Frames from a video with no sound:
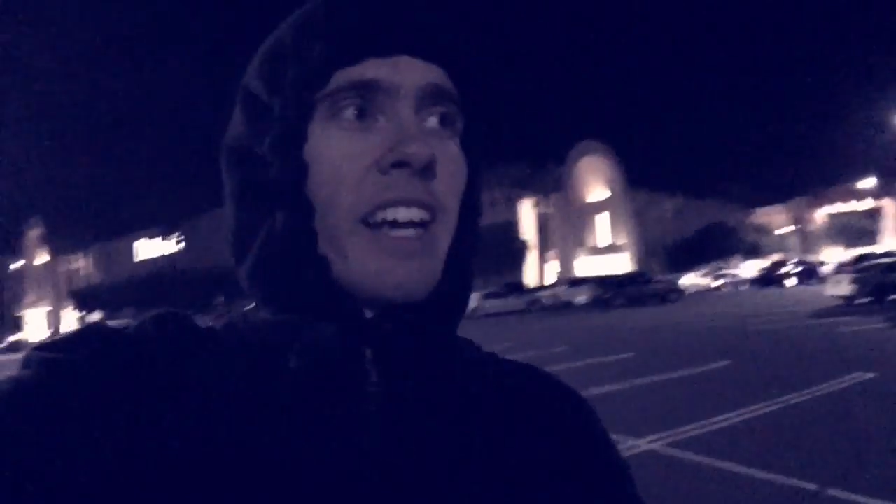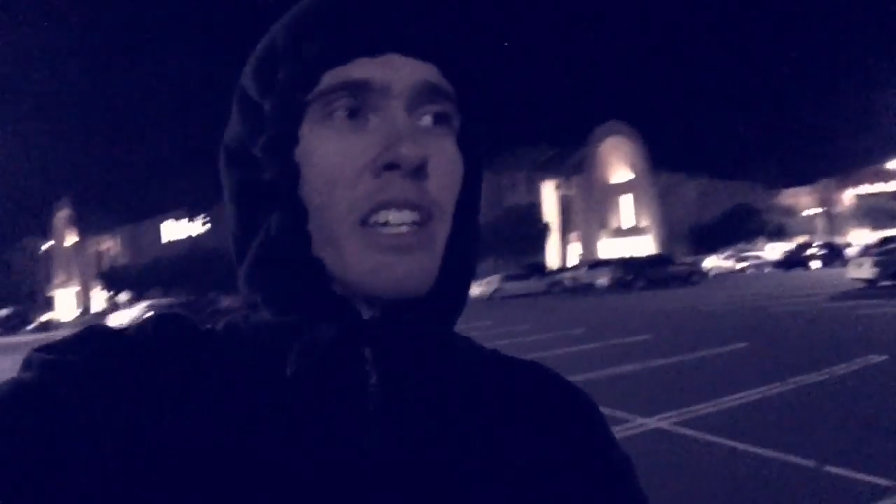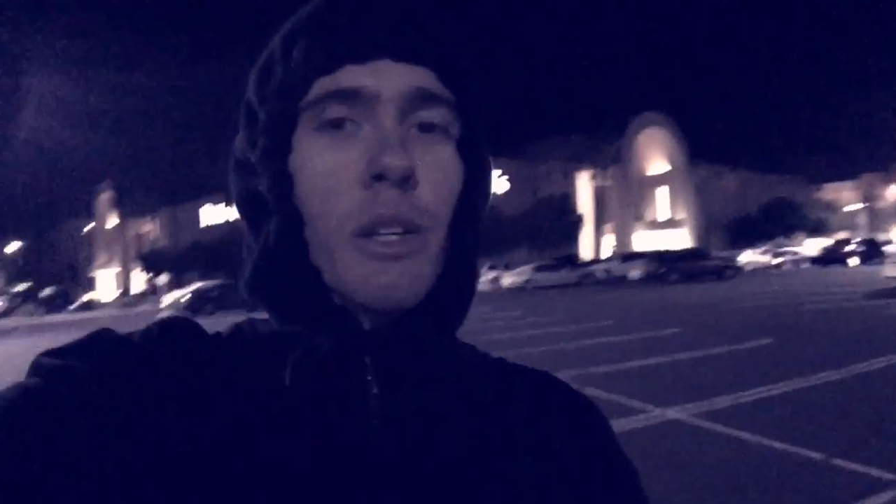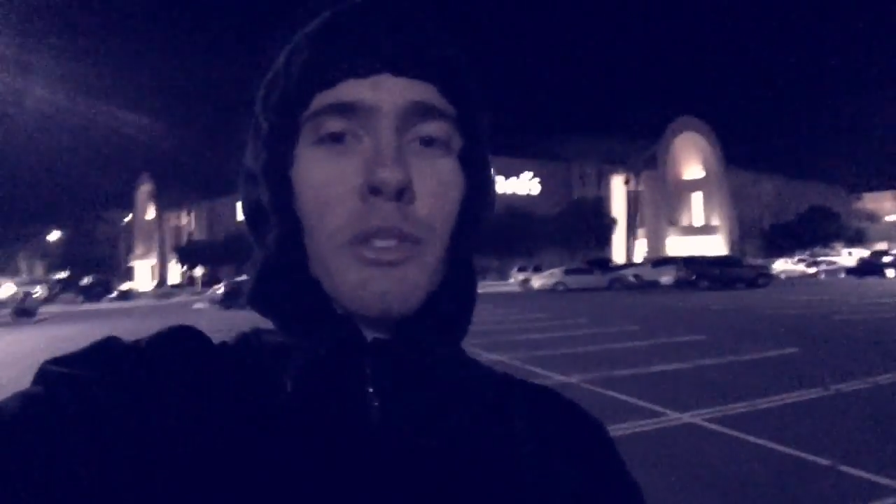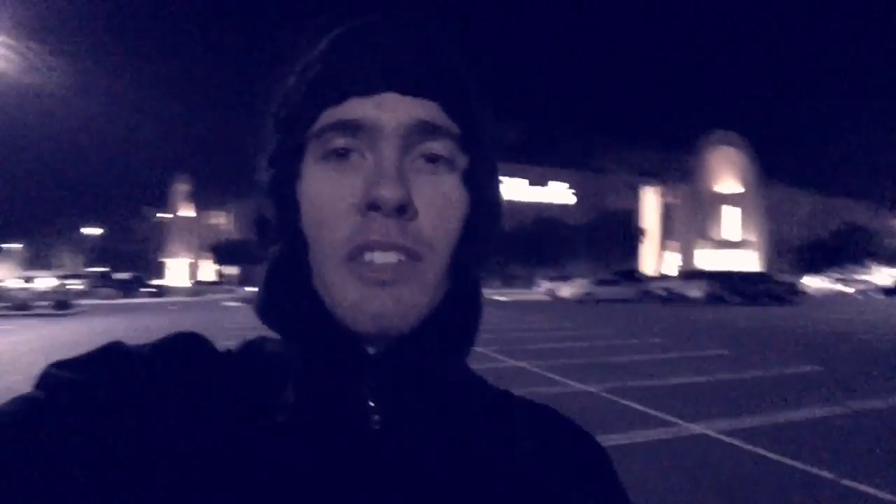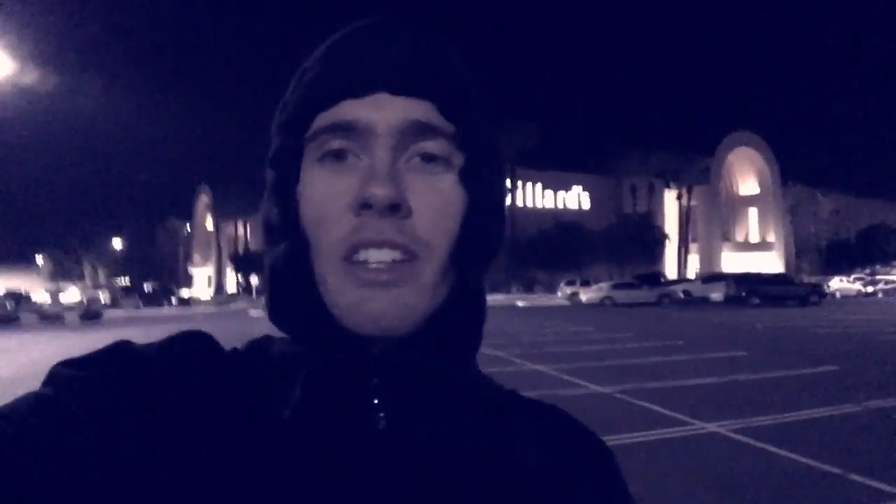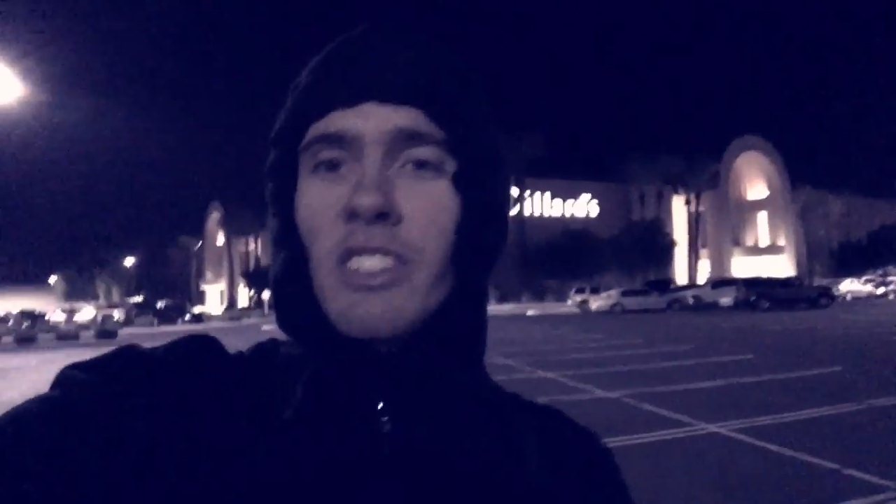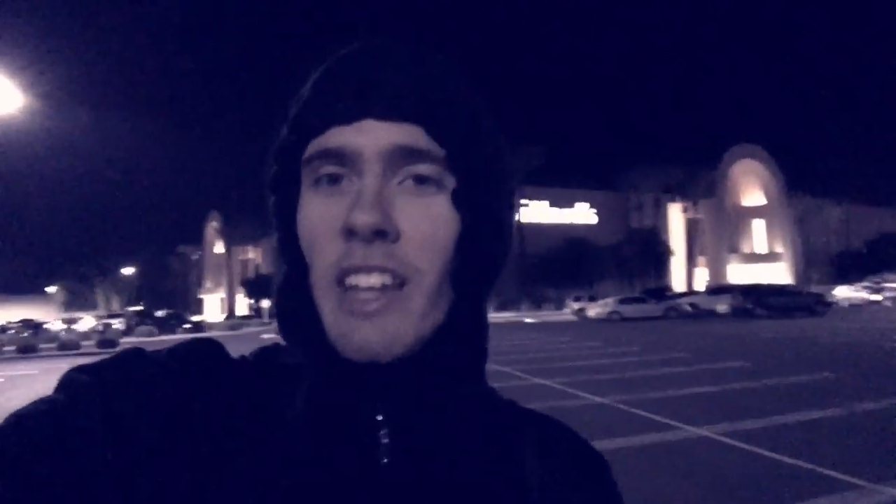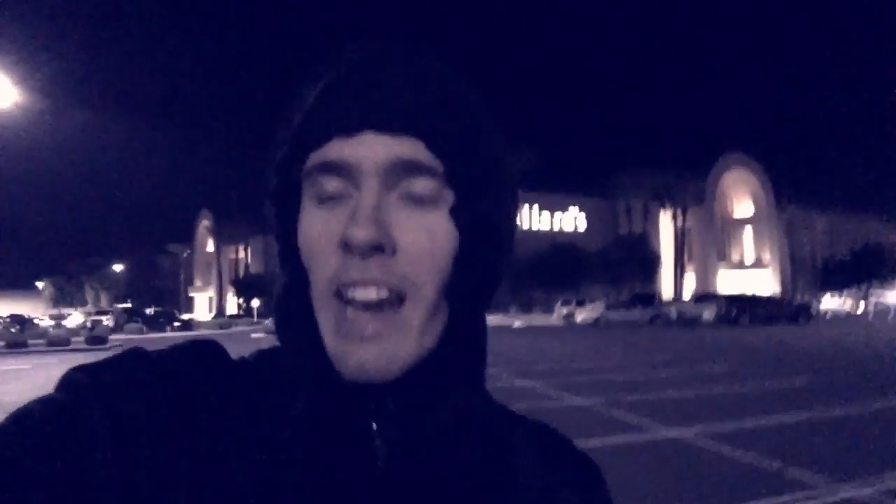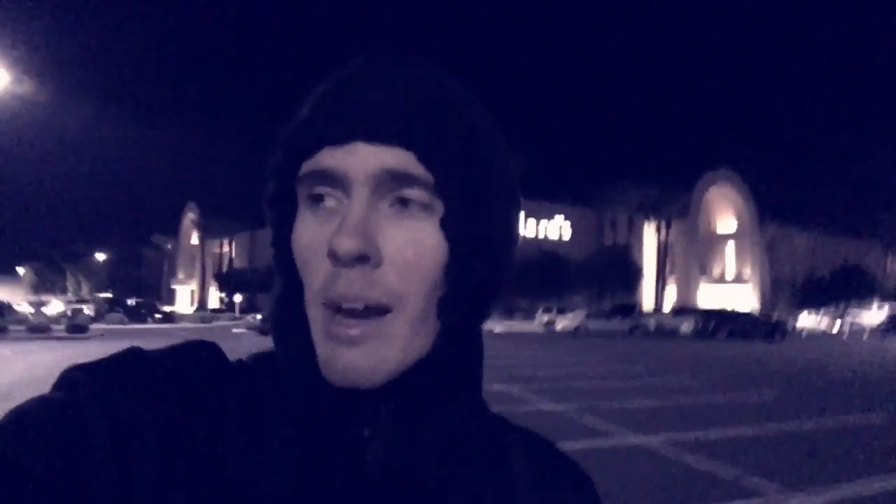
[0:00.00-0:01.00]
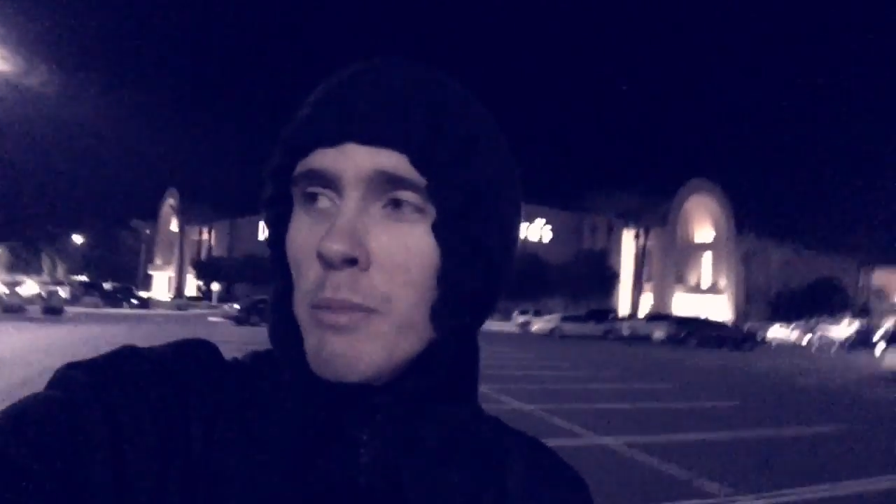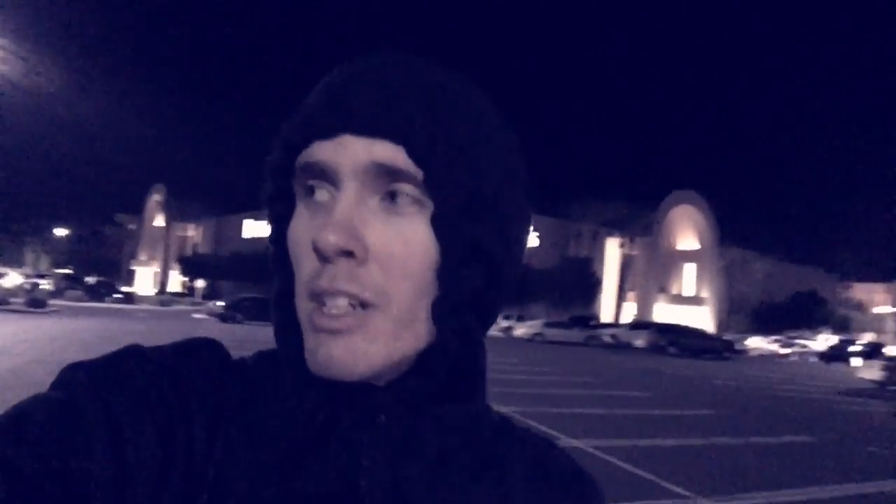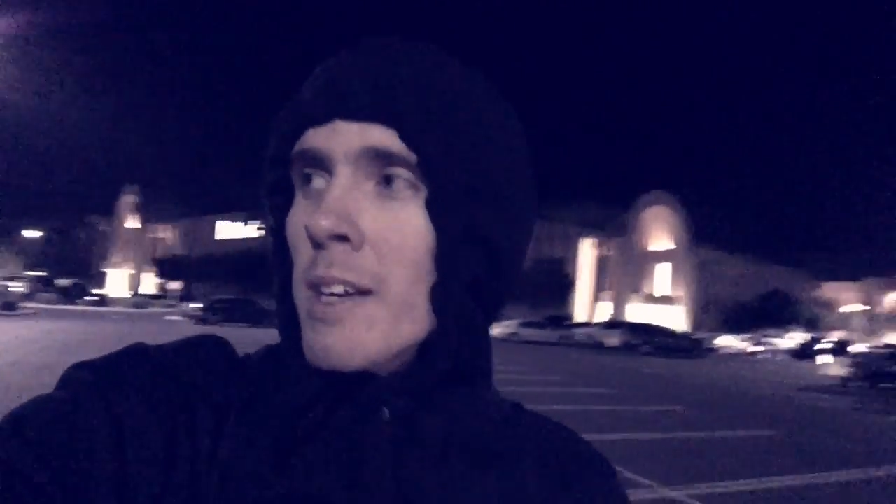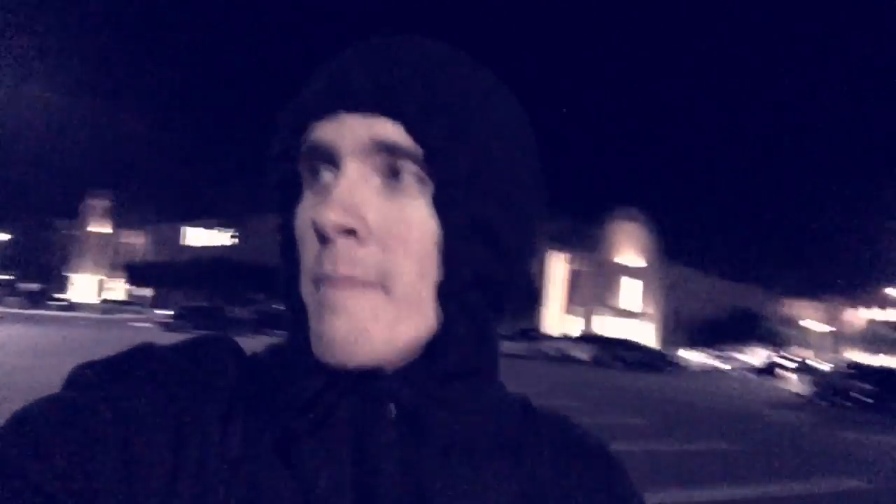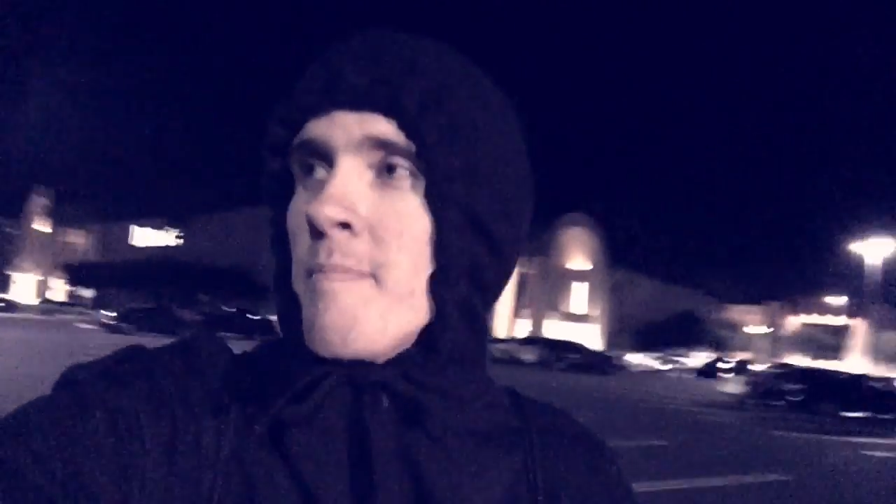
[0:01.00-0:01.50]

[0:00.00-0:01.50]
used this camera